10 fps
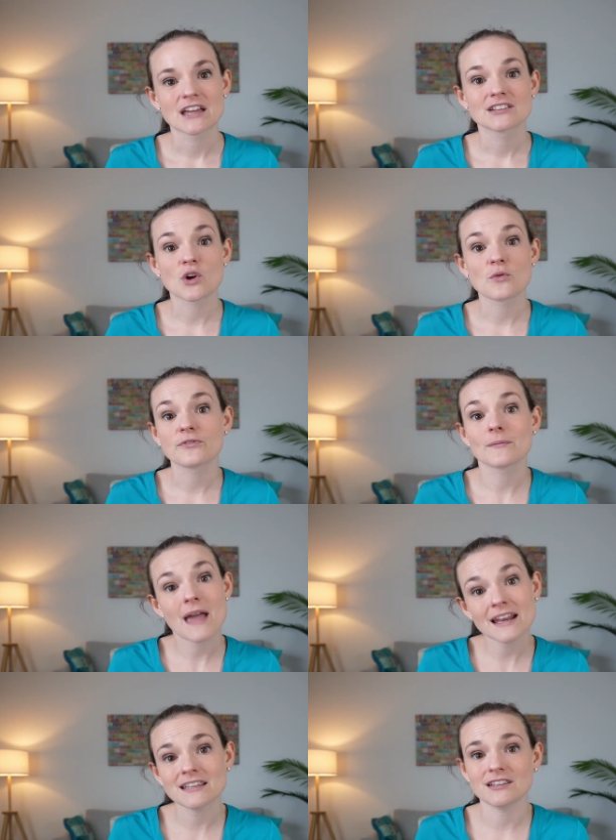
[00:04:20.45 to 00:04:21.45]
So for
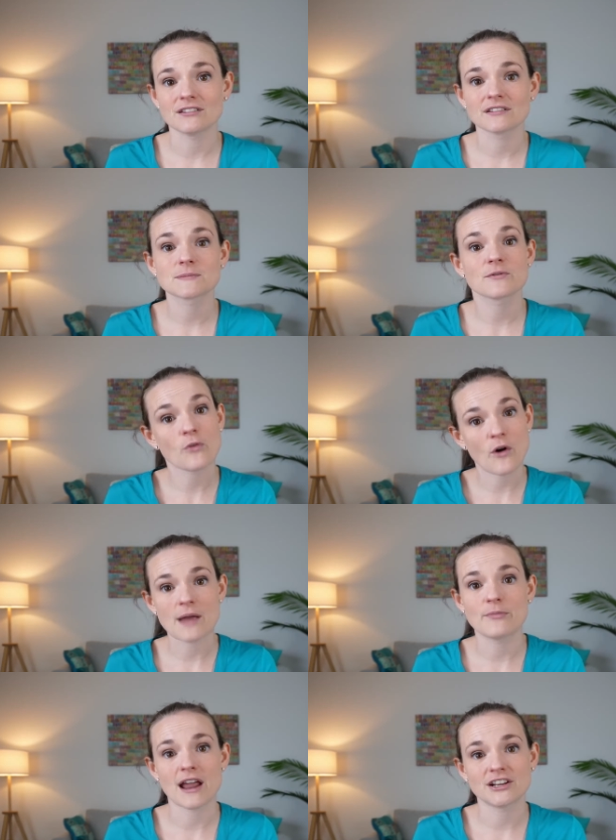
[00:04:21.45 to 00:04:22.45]
many years, before I
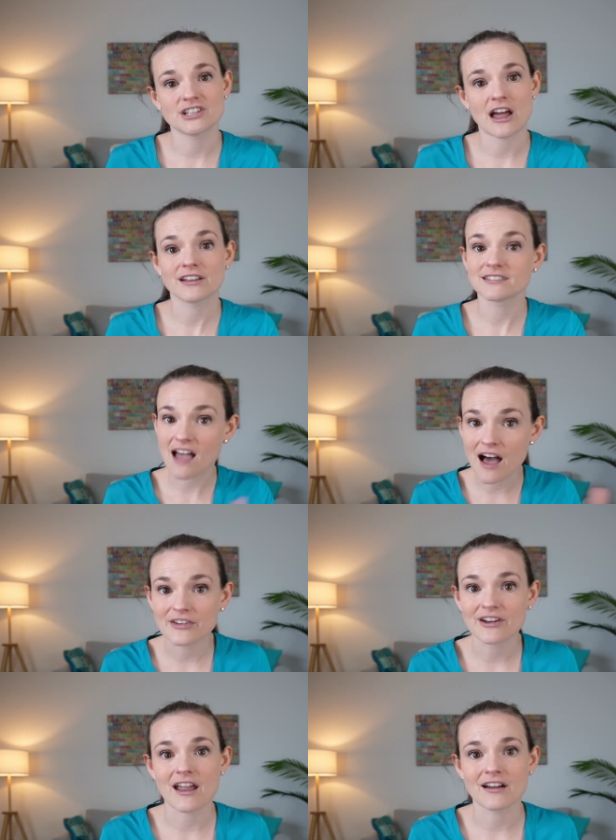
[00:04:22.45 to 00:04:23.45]
branched out into
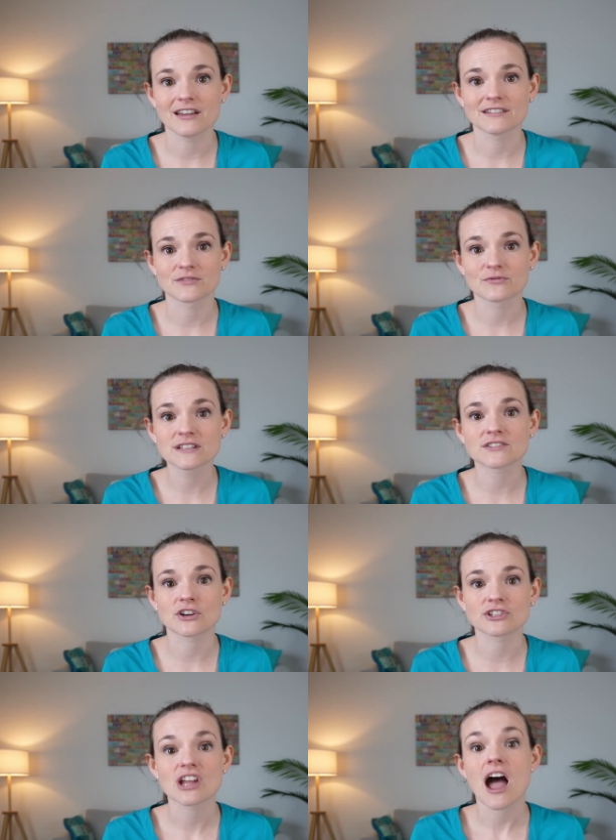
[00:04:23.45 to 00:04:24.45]
other areas of
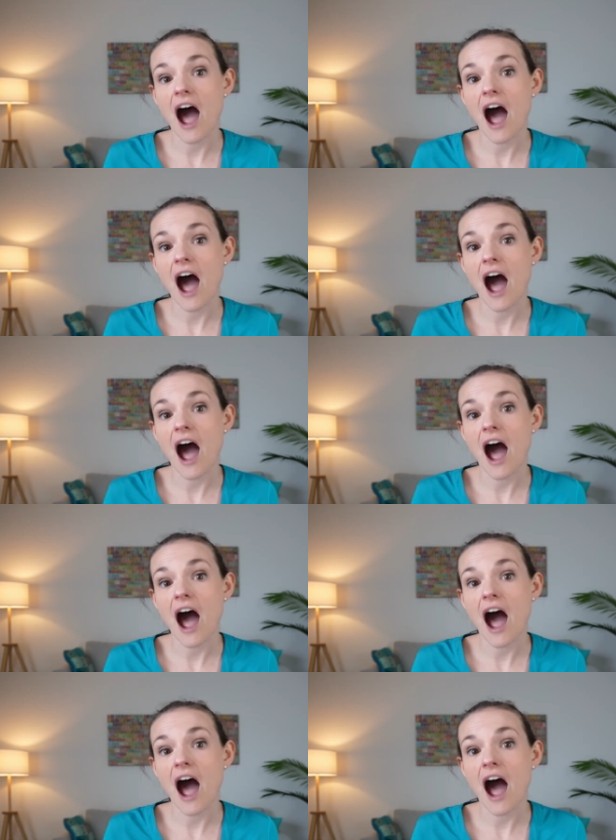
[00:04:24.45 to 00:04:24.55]
research,